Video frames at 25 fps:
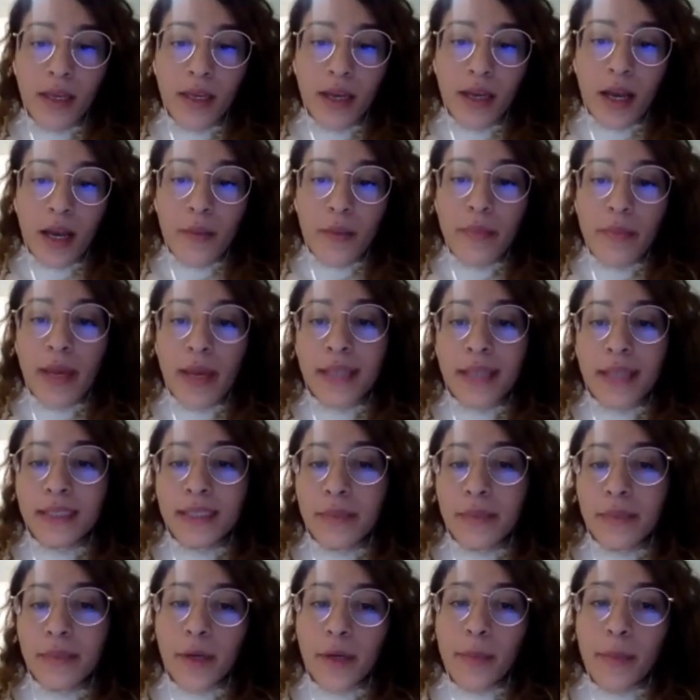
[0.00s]
A
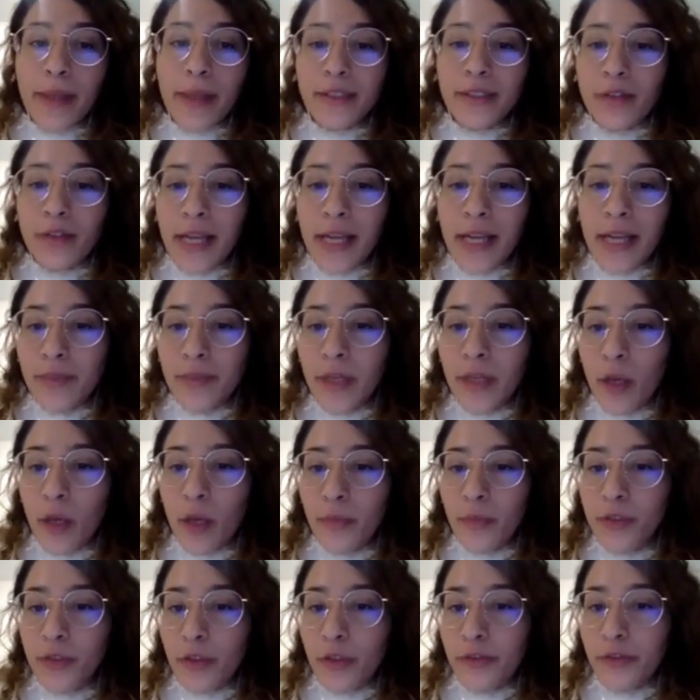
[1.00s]
similar pattern has been
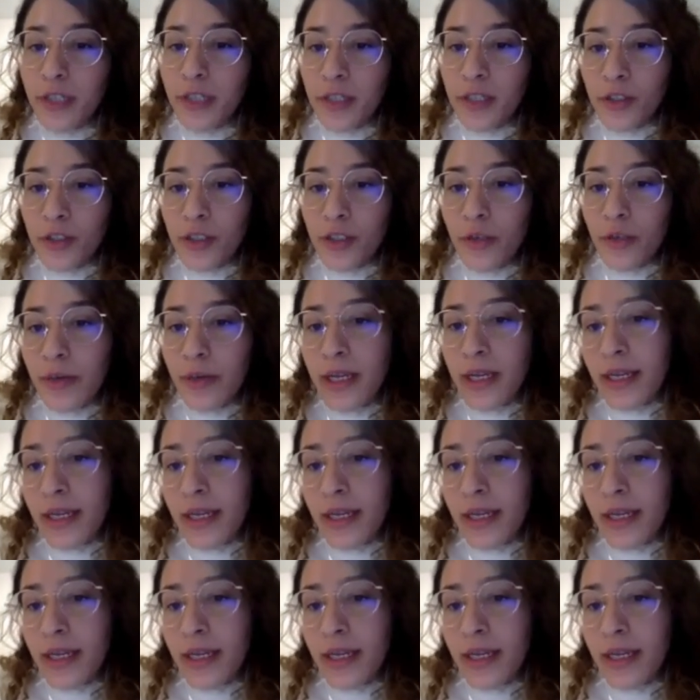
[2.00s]
observed in children,